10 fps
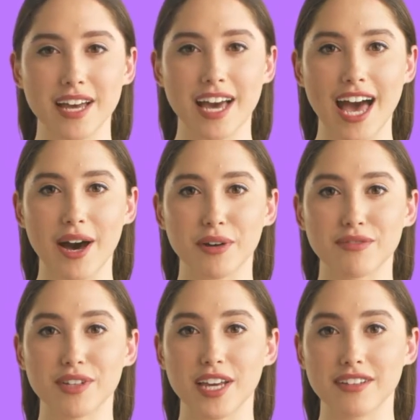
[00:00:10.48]

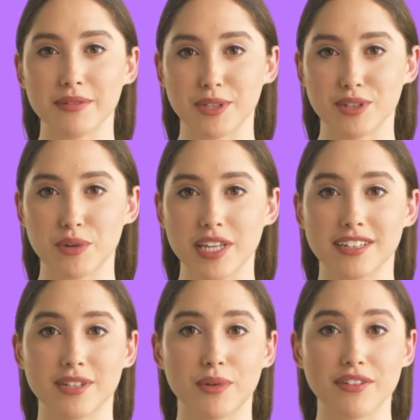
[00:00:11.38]
However, the majority
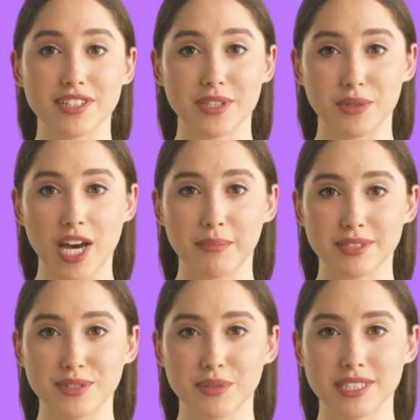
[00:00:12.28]
of the revenue
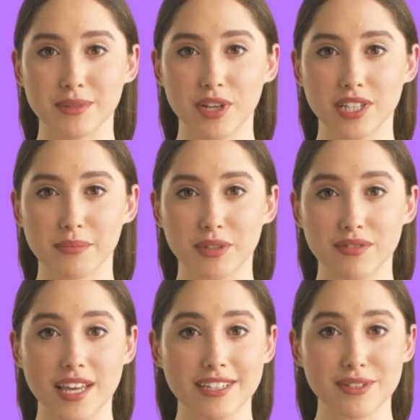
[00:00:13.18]
comes from a small number
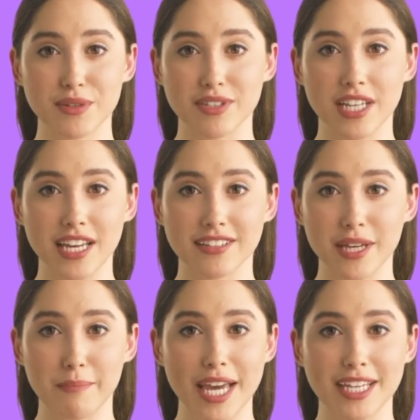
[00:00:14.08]
of customers
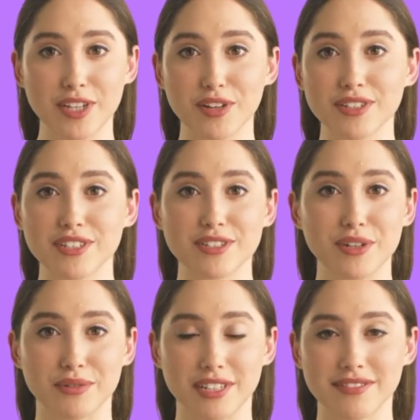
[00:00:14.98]
that pay large
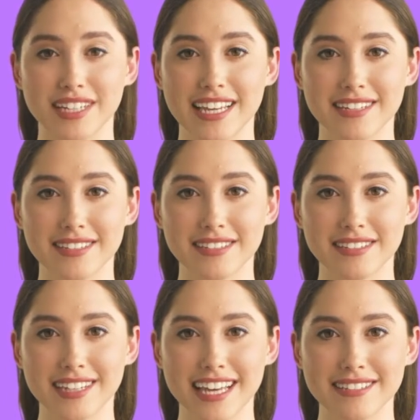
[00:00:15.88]
subscription fees,
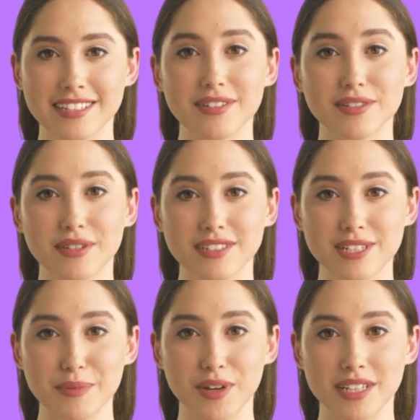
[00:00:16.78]
thanks to their
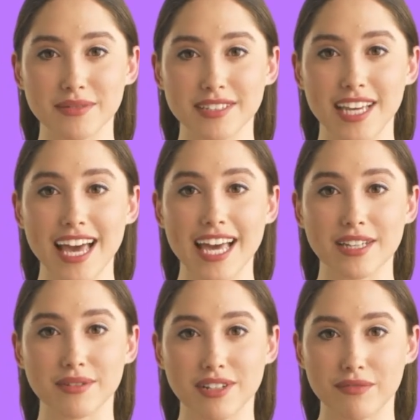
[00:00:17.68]
usage volumes and
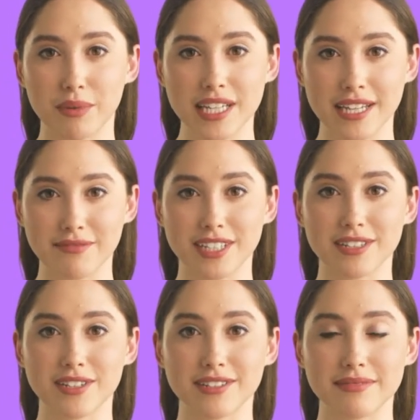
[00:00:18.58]
use of premium
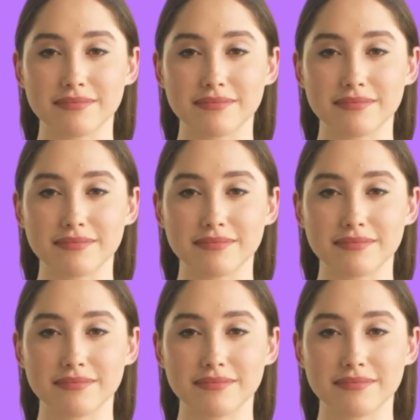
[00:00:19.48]
features.